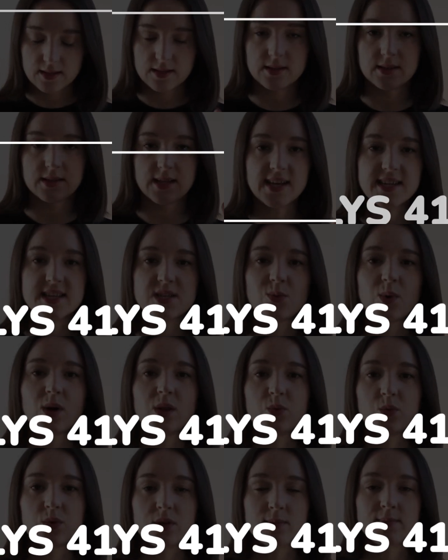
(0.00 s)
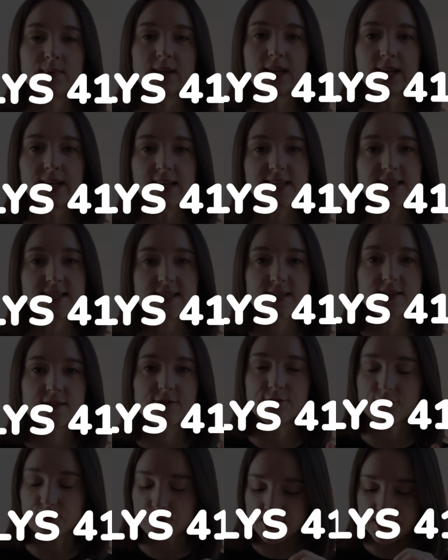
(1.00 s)
Next one will be Lys
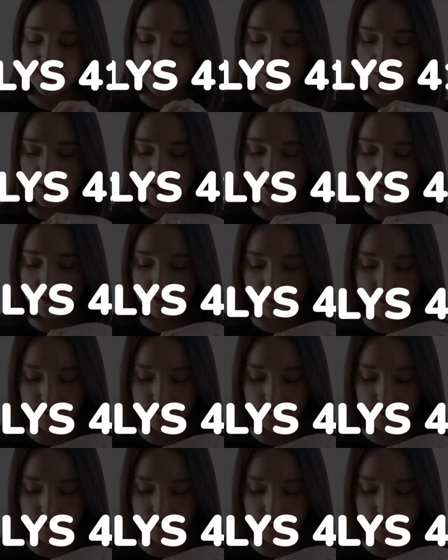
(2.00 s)
41.